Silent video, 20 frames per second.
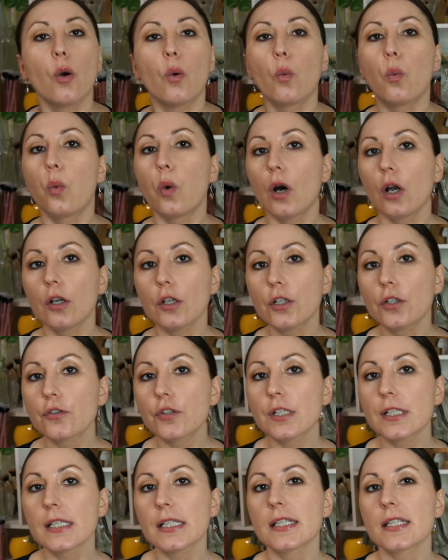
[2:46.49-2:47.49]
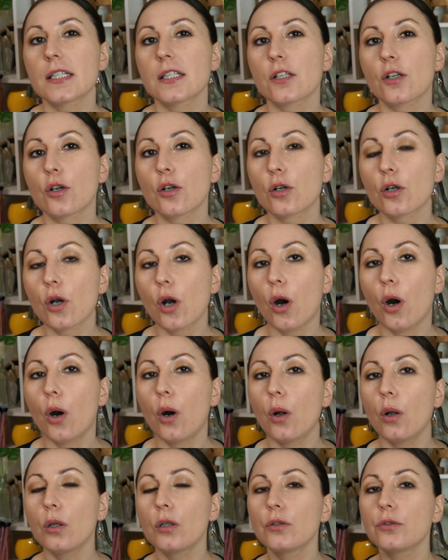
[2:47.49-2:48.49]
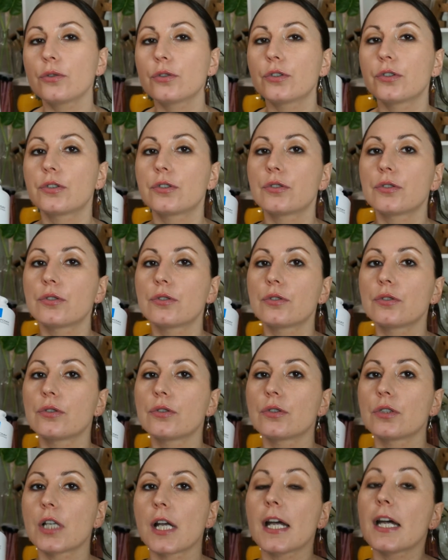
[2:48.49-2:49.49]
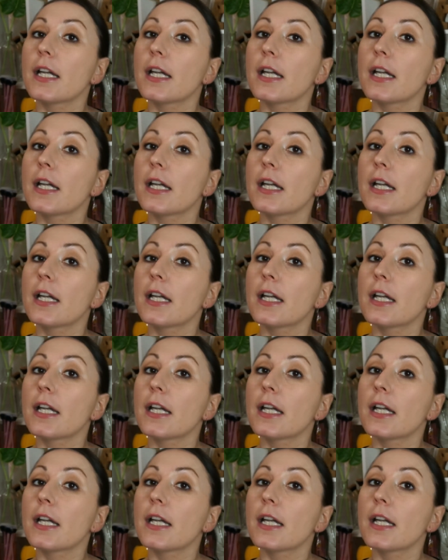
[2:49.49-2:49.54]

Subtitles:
Walgreens, Kohl's,